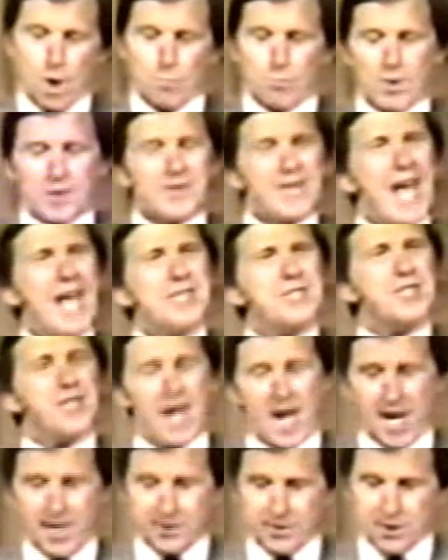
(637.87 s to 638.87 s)
But that
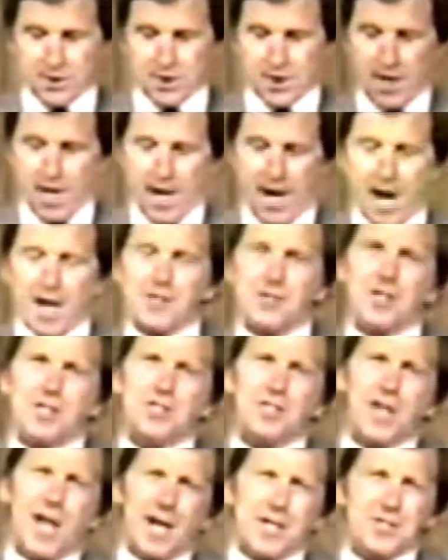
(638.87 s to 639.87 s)
scientist had to
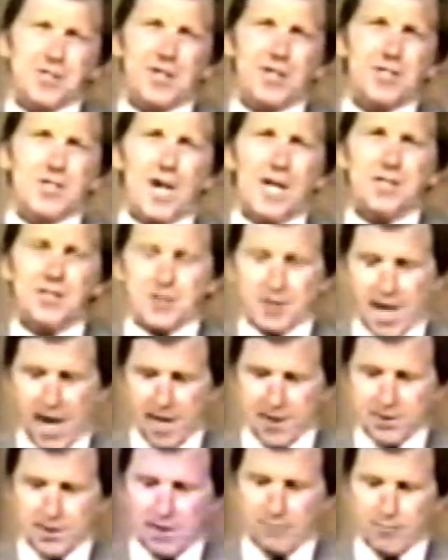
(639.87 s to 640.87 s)
test his
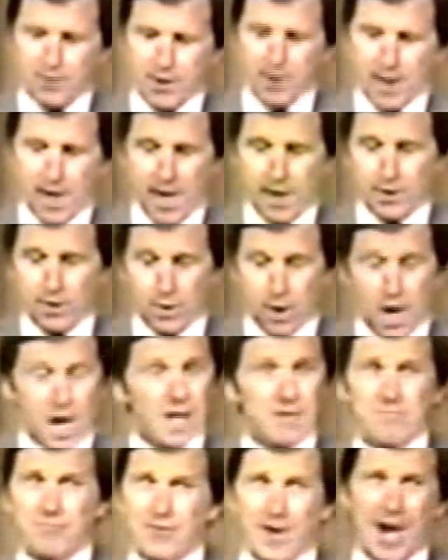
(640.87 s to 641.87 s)
unscientific and
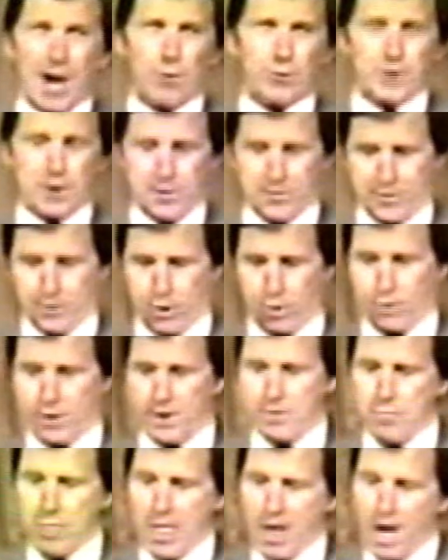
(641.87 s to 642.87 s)
unfounded
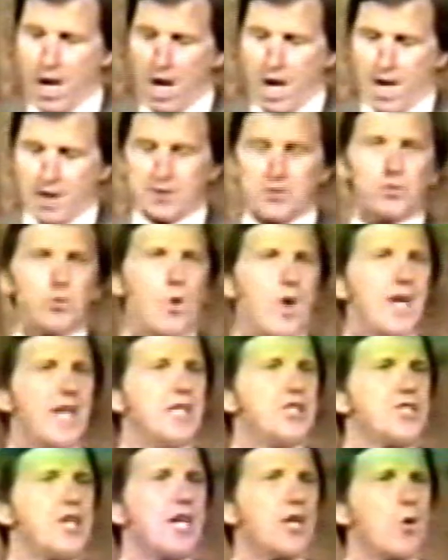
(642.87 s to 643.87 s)
theory on
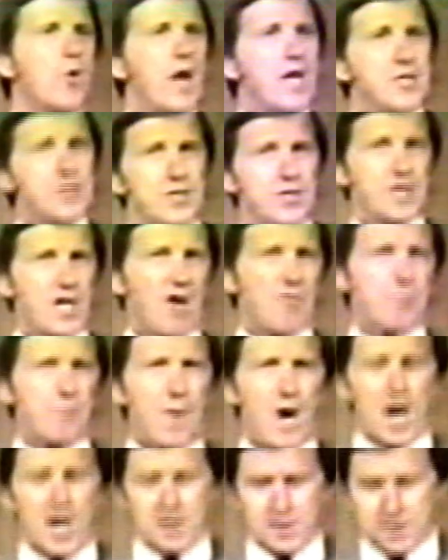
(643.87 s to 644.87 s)
20 generations of
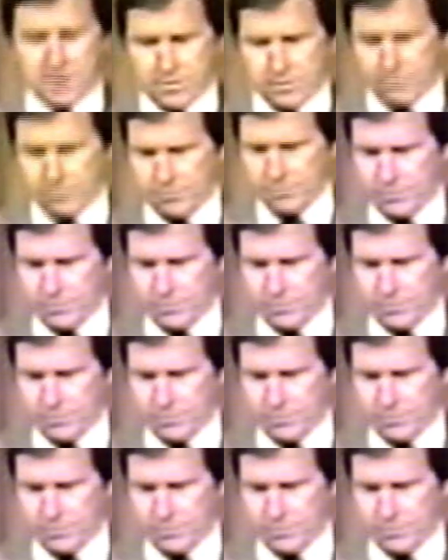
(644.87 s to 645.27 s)
mice.